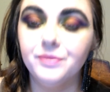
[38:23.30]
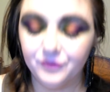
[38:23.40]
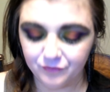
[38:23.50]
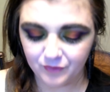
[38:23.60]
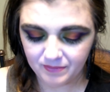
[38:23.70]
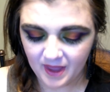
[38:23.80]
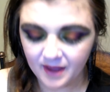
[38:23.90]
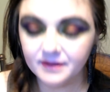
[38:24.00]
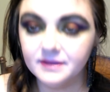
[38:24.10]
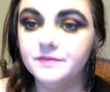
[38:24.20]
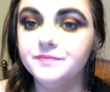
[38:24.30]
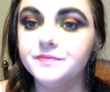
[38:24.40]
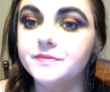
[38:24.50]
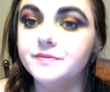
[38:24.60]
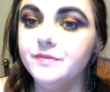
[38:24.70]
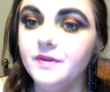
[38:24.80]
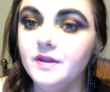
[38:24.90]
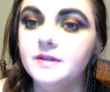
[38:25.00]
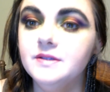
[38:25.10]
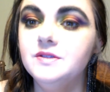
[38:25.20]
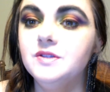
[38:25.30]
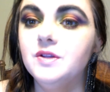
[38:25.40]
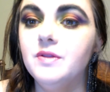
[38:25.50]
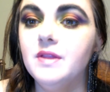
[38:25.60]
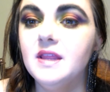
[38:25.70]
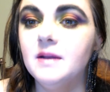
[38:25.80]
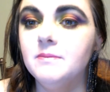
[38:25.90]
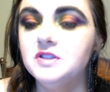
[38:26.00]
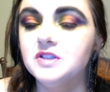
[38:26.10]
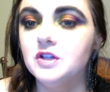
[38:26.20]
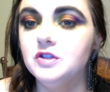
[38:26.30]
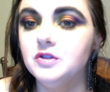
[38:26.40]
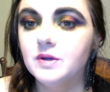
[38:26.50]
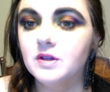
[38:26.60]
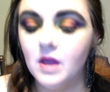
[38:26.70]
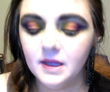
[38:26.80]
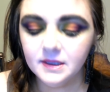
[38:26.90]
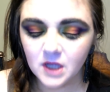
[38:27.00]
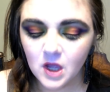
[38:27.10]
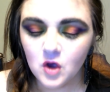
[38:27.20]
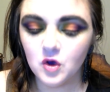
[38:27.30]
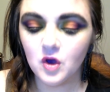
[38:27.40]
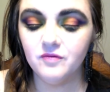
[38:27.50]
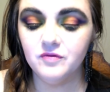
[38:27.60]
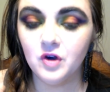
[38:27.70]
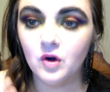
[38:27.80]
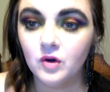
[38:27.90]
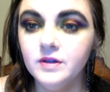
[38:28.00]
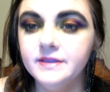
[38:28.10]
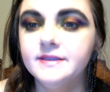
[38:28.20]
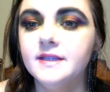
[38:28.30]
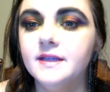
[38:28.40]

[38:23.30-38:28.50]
from that. And so then I'm just going to do a gloss of NARS.